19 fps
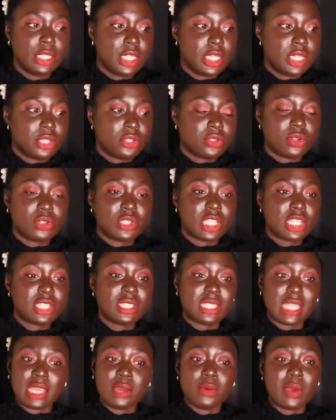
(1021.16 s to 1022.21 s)
So just
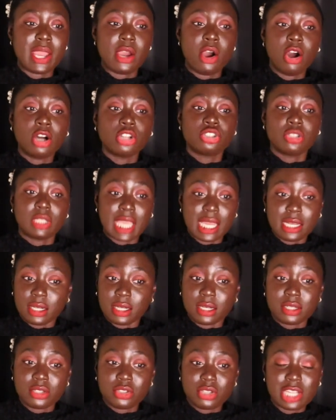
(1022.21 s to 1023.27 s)
stay away
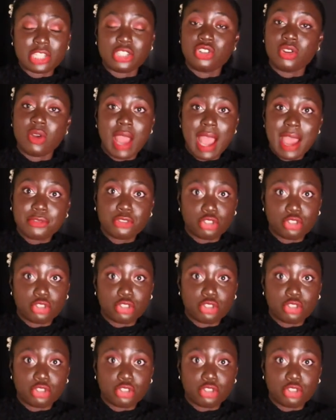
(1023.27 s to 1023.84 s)
altogether so that you don't have to